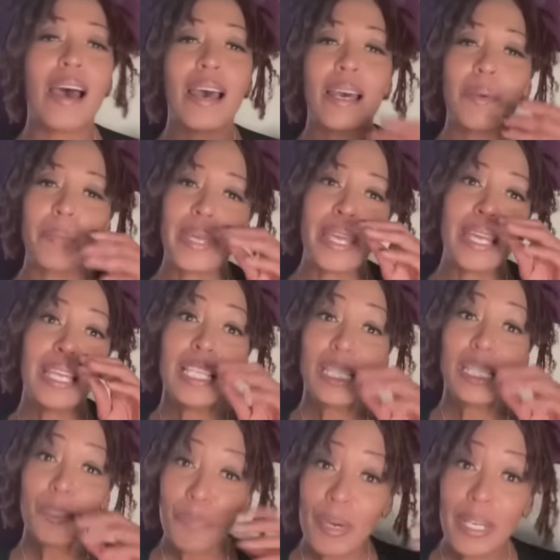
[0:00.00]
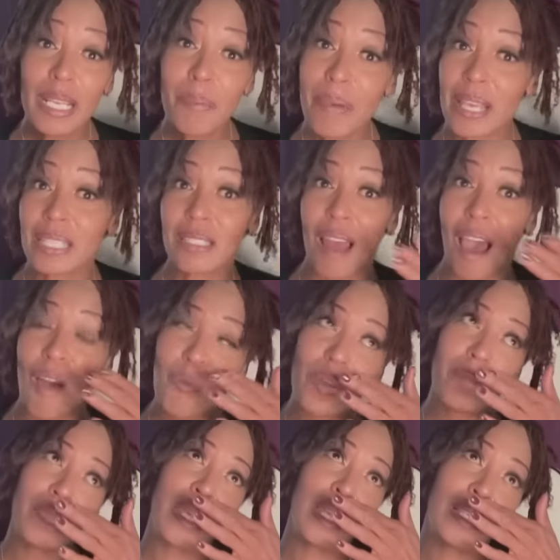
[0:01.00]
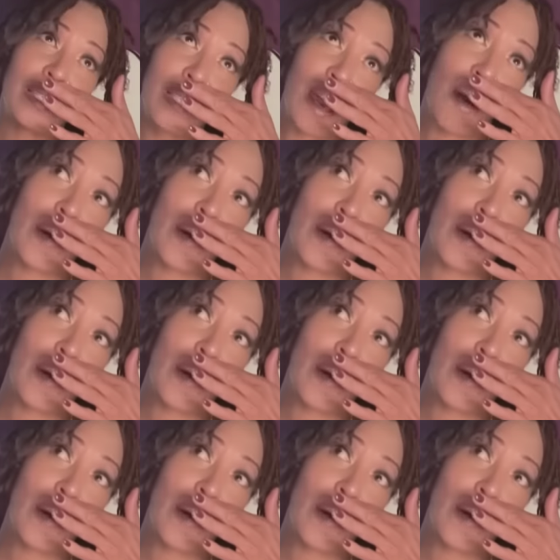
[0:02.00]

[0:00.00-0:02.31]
He's pretty pissed off at me.